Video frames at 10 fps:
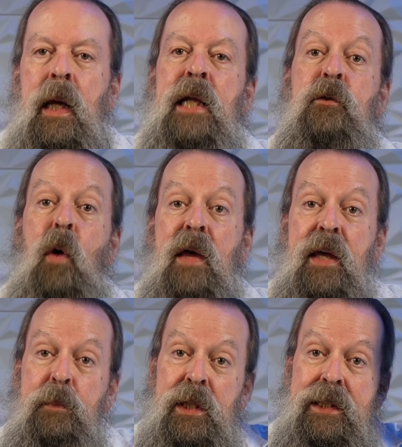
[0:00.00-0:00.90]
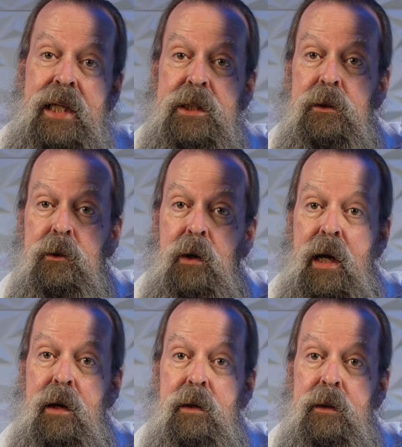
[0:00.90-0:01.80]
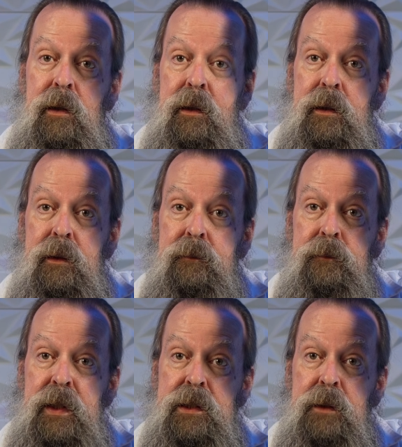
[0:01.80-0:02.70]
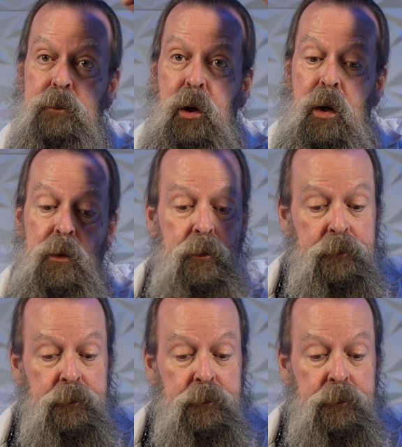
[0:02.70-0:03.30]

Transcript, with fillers: It's why they put a digital crown on the Vision Pro,